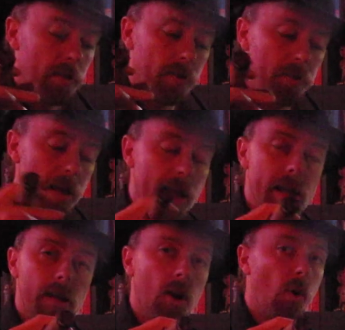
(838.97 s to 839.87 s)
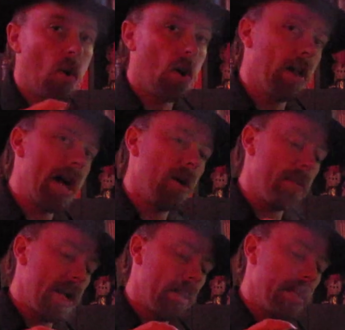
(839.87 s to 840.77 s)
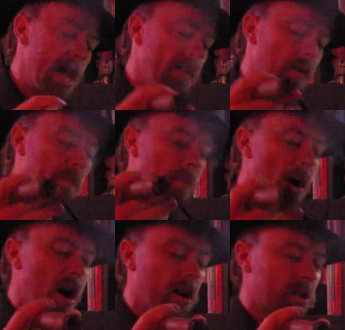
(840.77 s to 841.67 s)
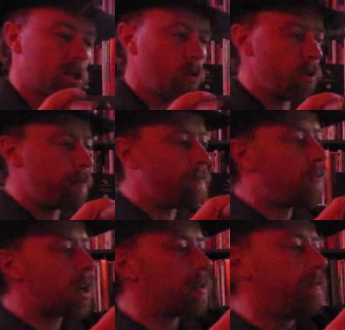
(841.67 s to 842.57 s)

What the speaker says: they go all out, man. They have a box with fucking